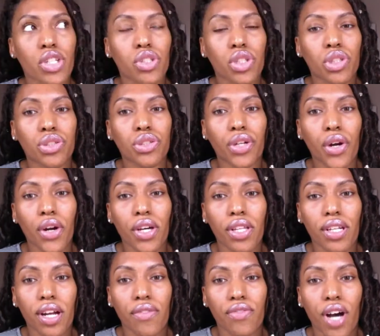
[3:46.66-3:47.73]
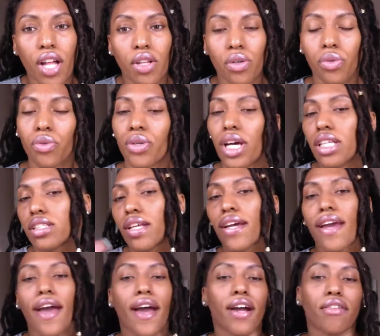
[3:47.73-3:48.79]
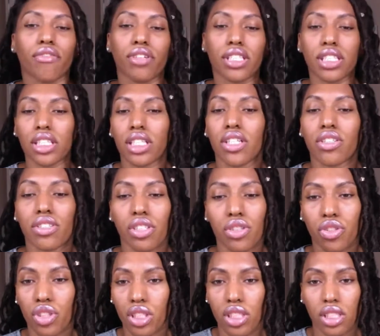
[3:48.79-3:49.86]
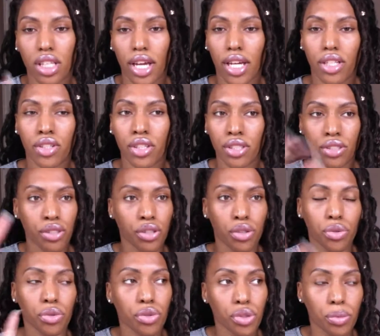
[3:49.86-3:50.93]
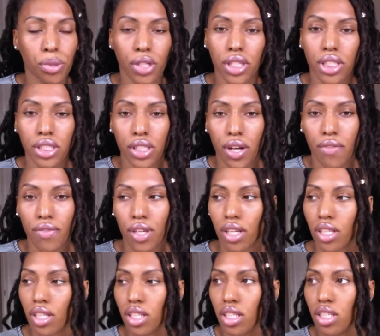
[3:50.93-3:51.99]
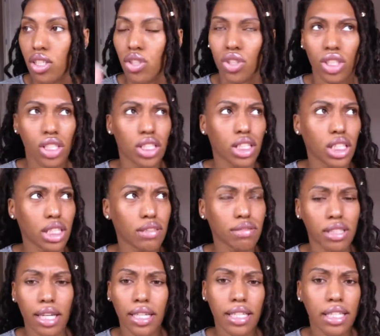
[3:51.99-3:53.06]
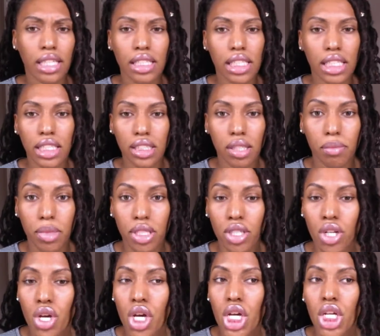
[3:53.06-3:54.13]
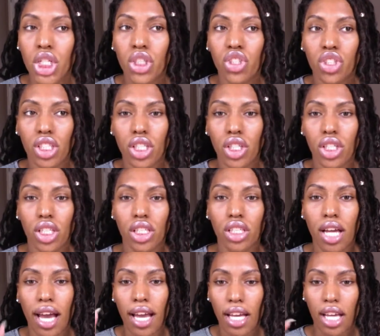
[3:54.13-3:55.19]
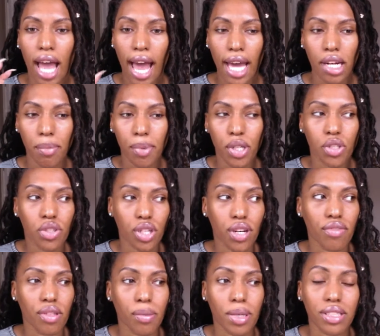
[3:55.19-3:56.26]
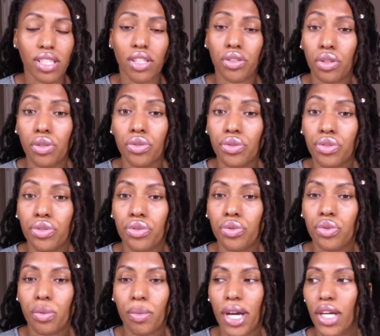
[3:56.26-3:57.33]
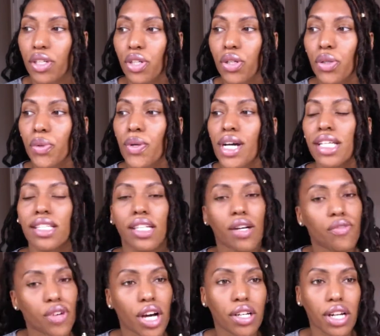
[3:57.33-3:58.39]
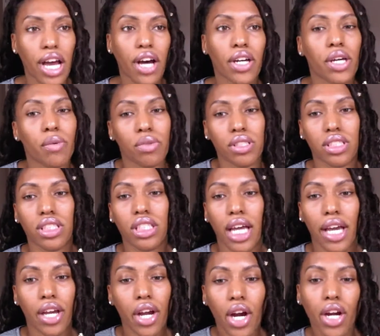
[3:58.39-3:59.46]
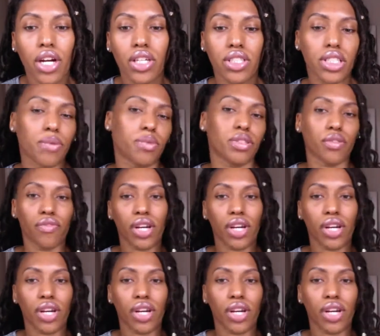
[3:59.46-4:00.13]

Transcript: there's this girl that I follow who gets like every sneakers, and she's a YouTuber and stuff, and she lives like in London or something. She had a picture of them, and I was like, those shoes are mad cute. Then I found out it was like hers. It was the